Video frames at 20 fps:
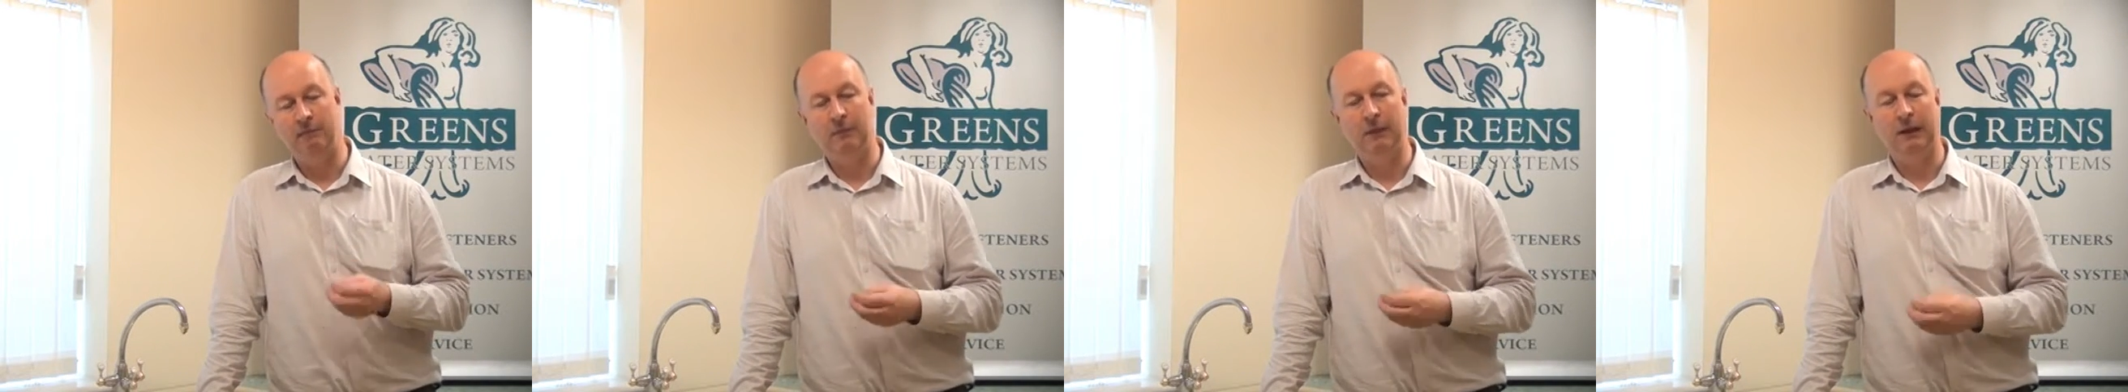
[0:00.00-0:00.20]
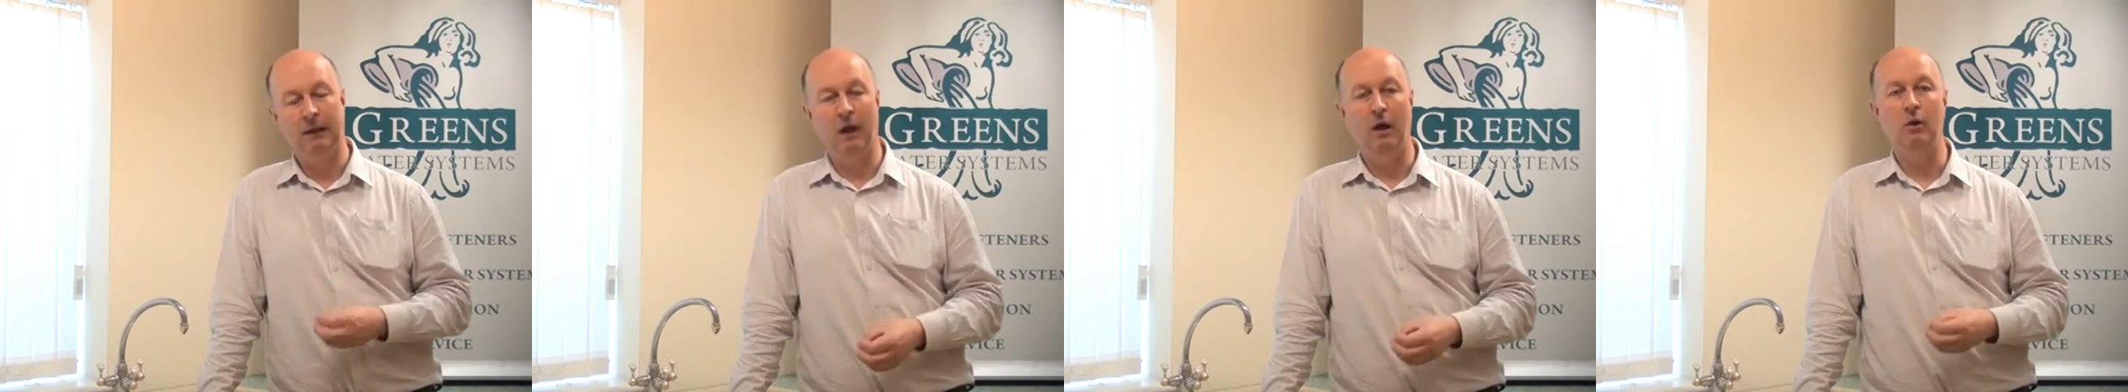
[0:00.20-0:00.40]

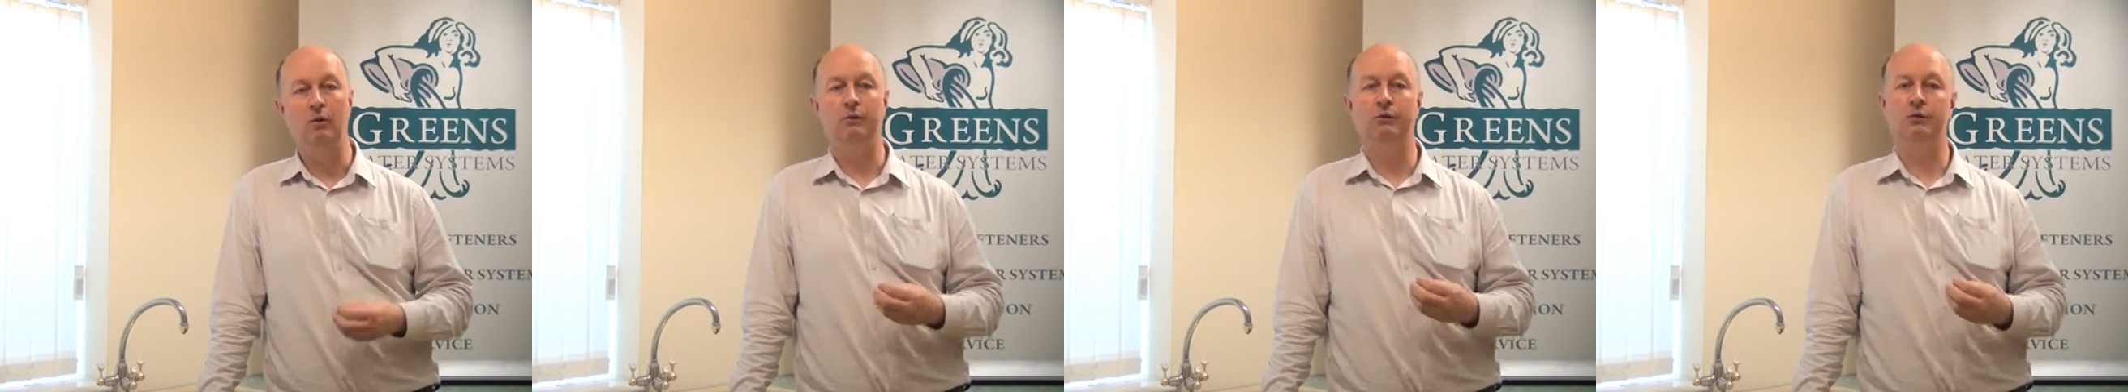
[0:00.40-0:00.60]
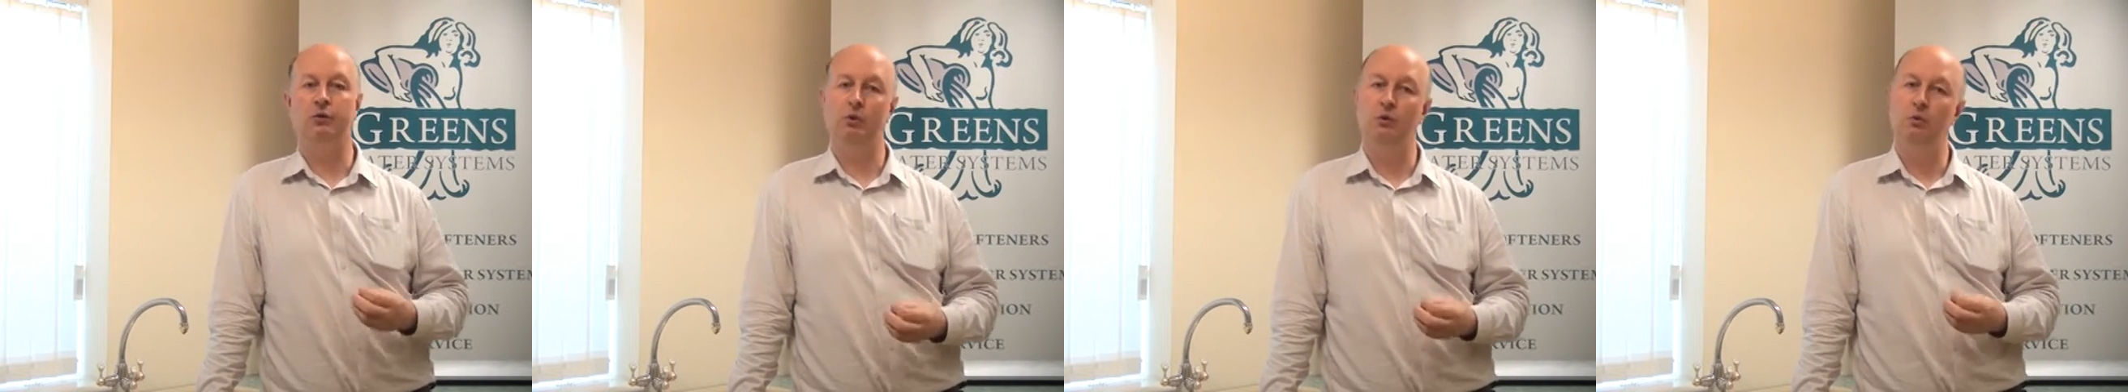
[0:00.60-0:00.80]

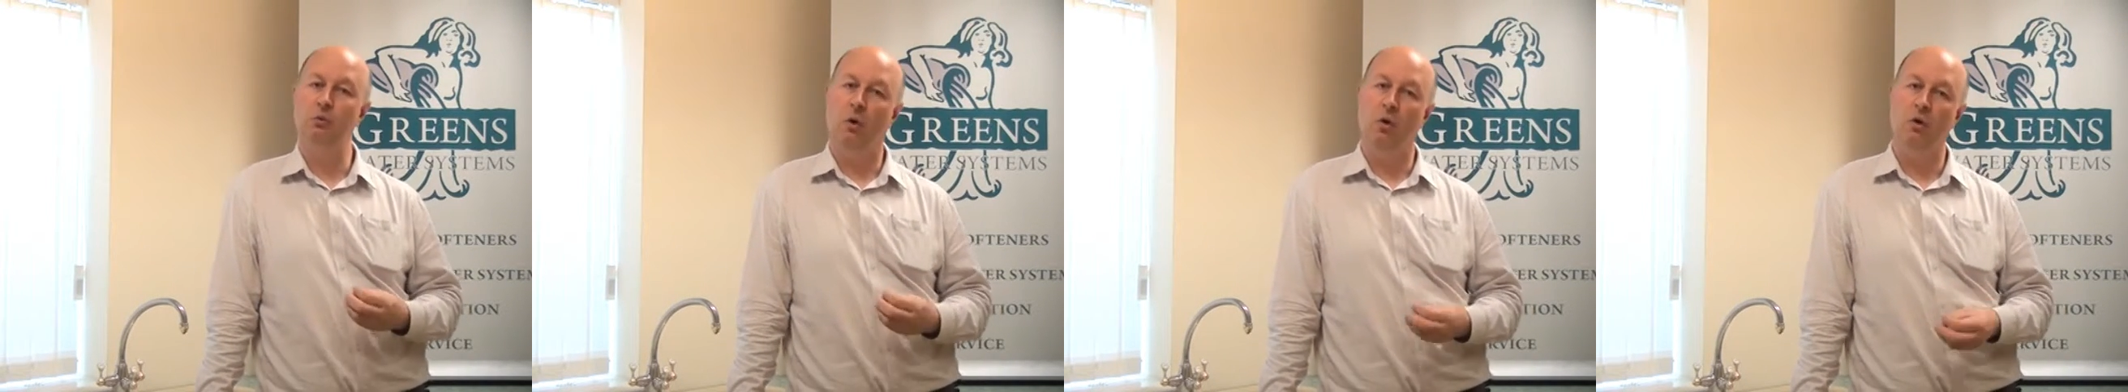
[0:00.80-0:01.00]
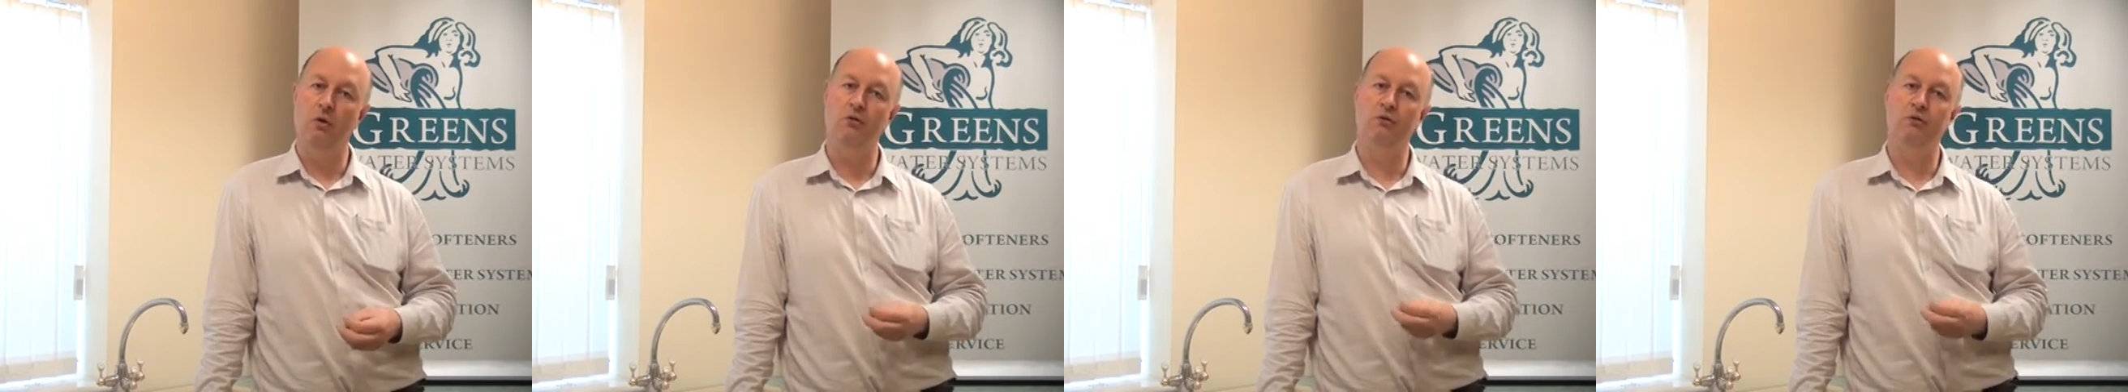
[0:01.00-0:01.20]
below
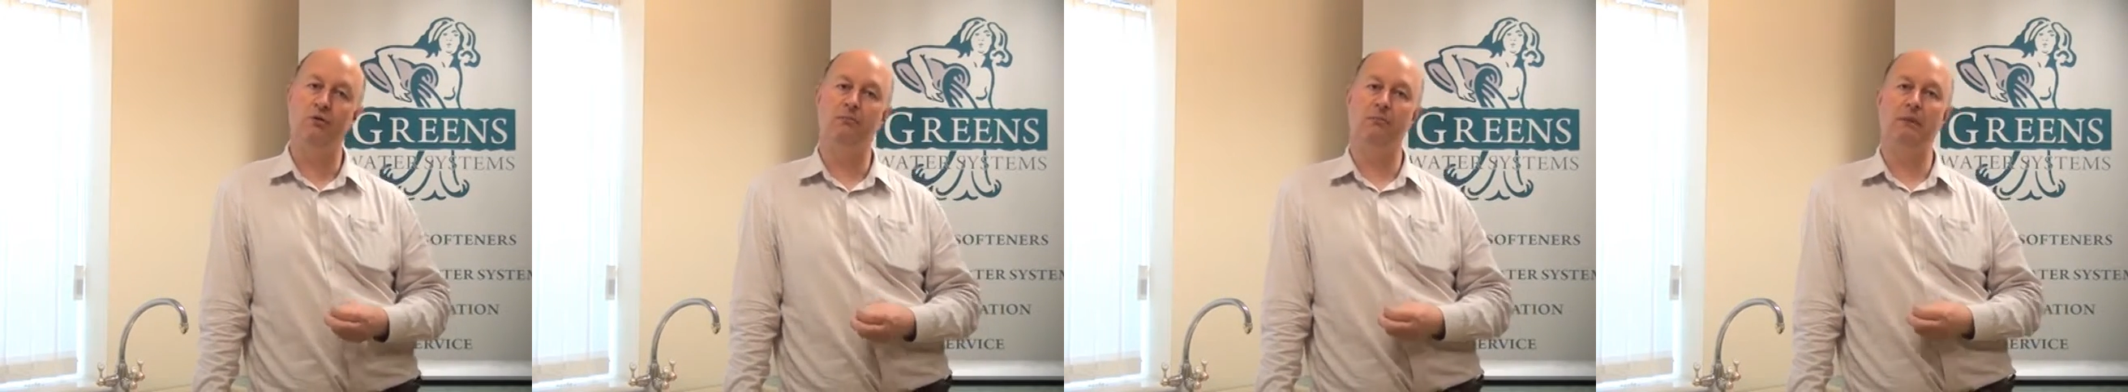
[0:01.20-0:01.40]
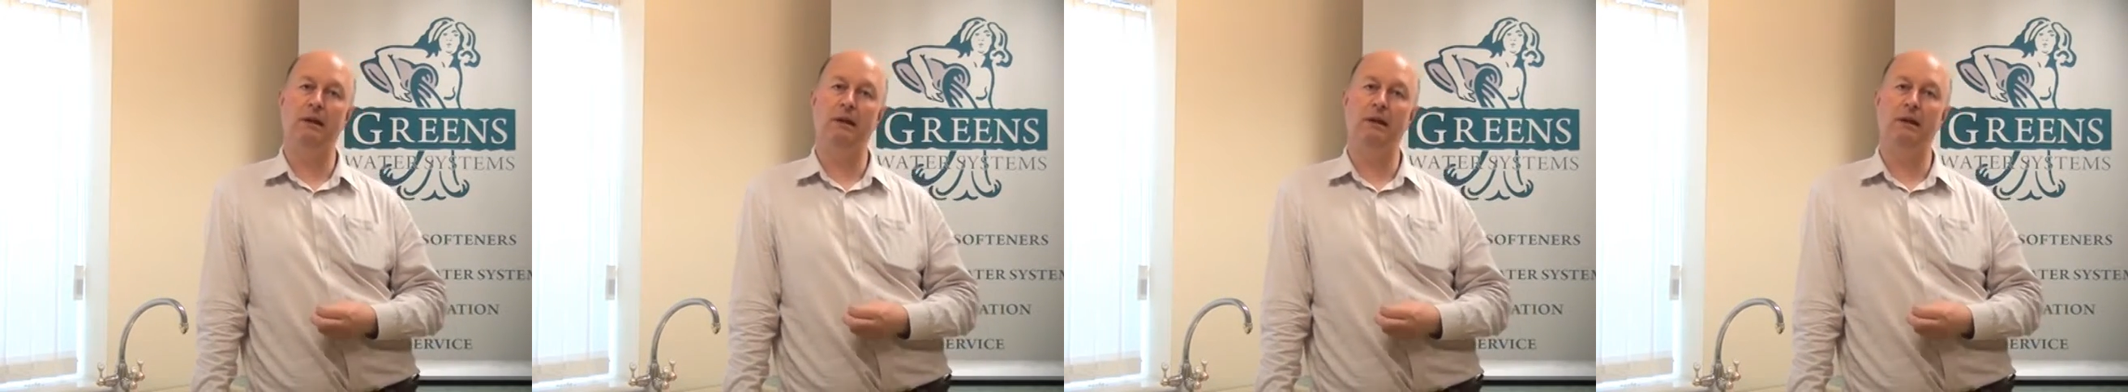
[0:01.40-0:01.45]
200